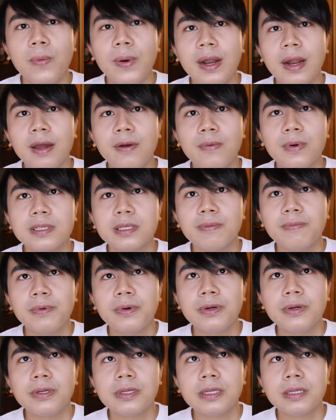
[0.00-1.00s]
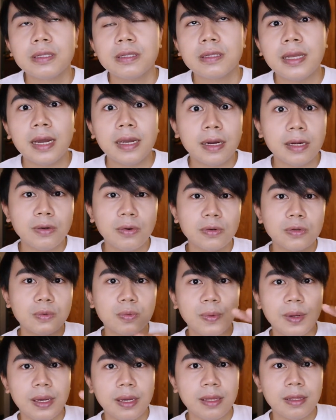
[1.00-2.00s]
When I was first
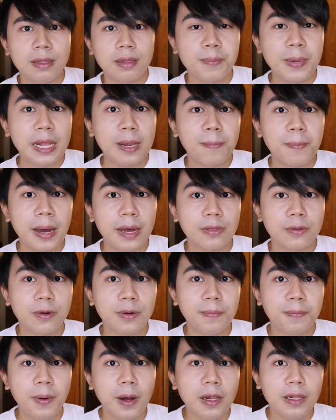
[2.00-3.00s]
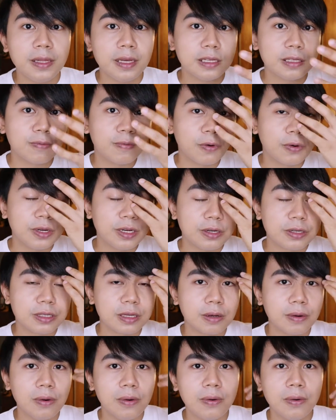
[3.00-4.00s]
diagnosed with male pattern baldness four
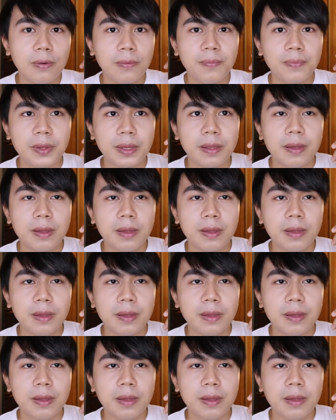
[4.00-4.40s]
years ago,